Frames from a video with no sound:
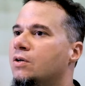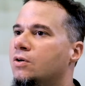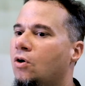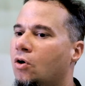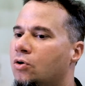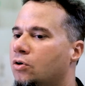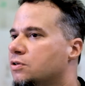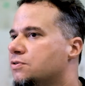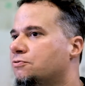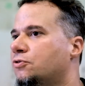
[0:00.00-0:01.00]
or
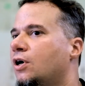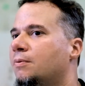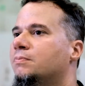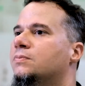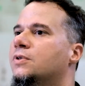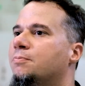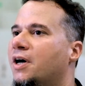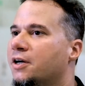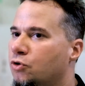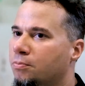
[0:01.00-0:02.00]
also from the
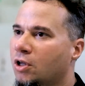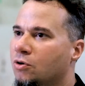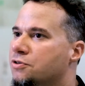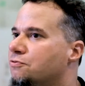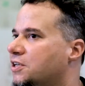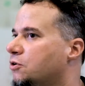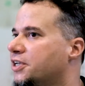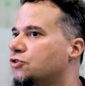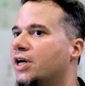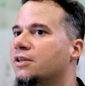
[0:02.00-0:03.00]
microblogosphere
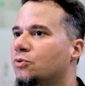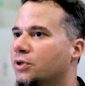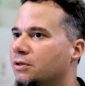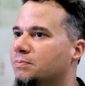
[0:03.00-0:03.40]
in general.